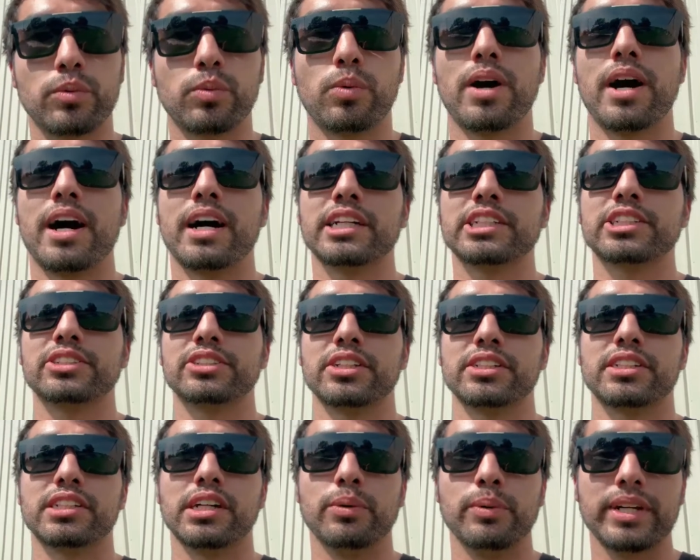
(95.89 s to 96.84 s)
wash
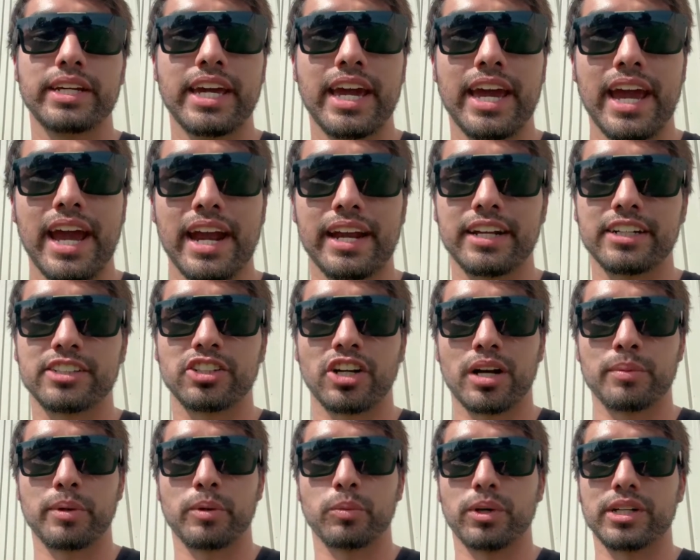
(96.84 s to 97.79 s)
just so we can
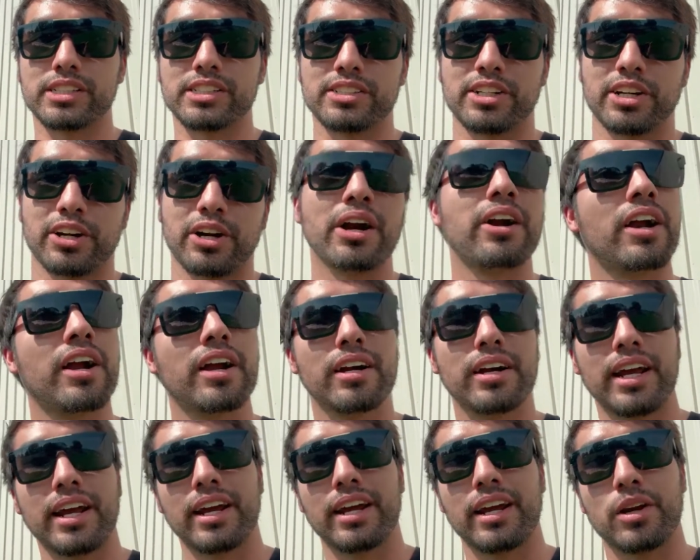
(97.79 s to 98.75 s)
determine what's dirt
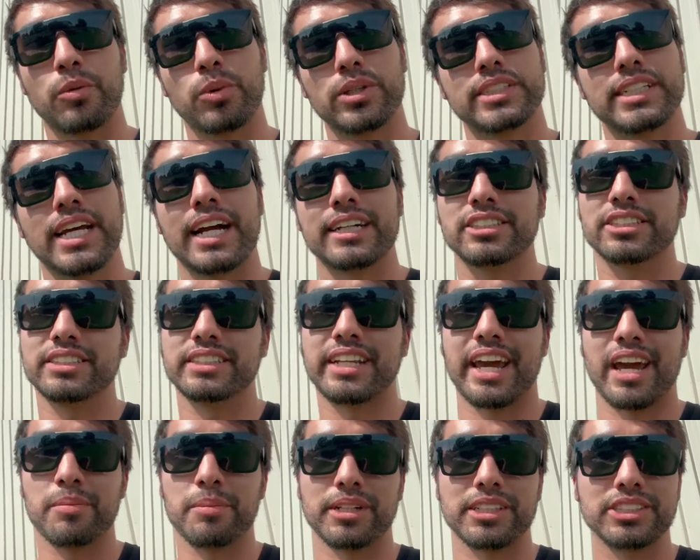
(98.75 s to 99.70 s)
and what's actually
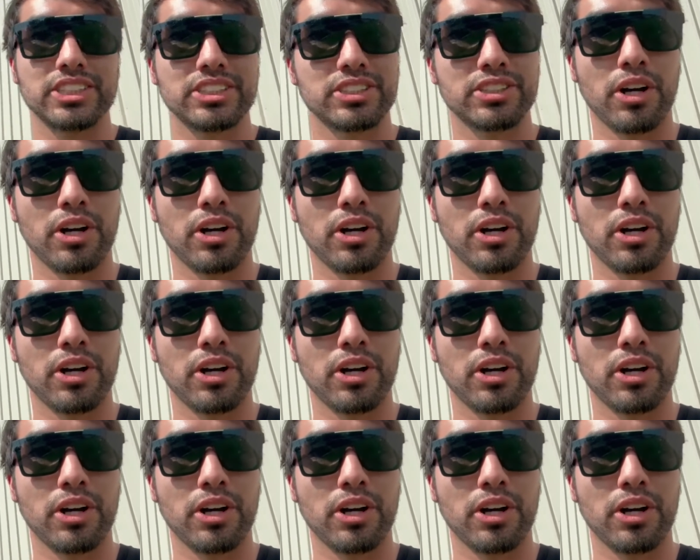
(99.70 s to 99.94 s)
damaged.